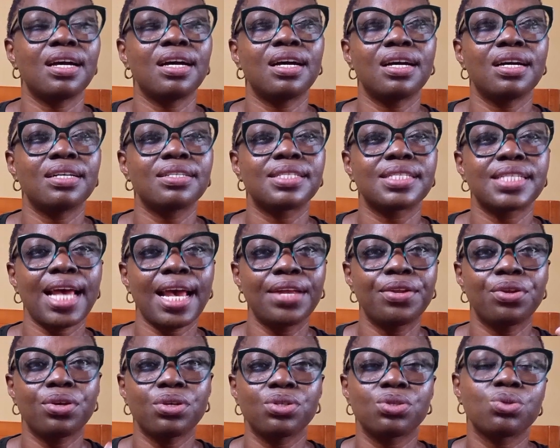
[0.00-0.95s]

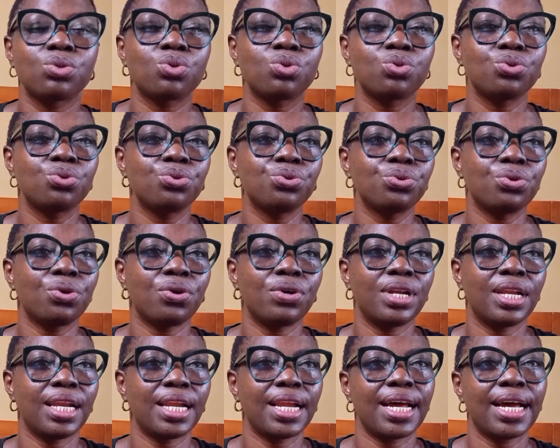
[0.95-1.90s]
side hustle to do
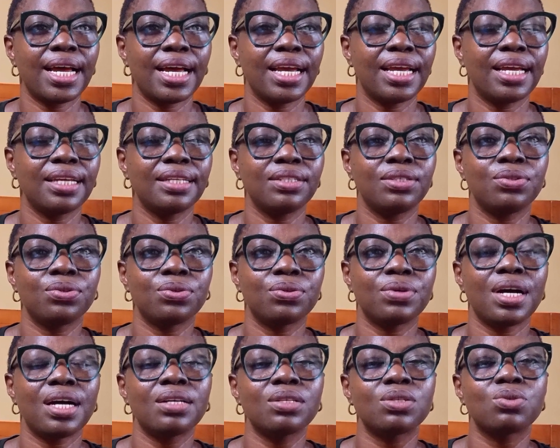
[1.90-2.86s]
online,
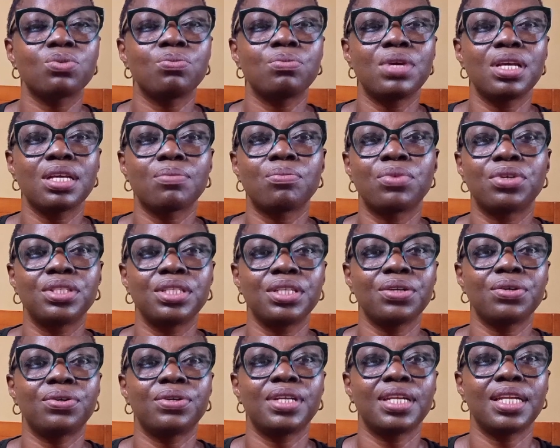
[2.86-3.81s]
how to make
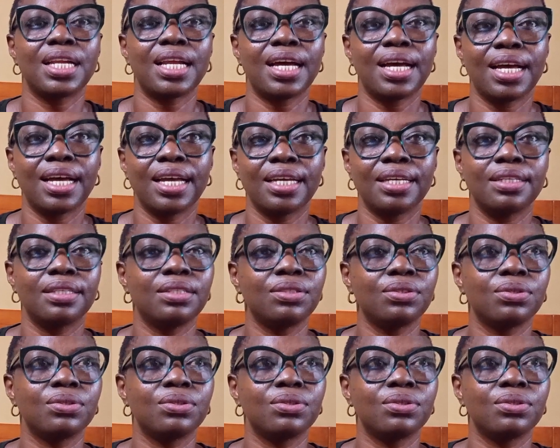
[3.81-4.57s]
money online,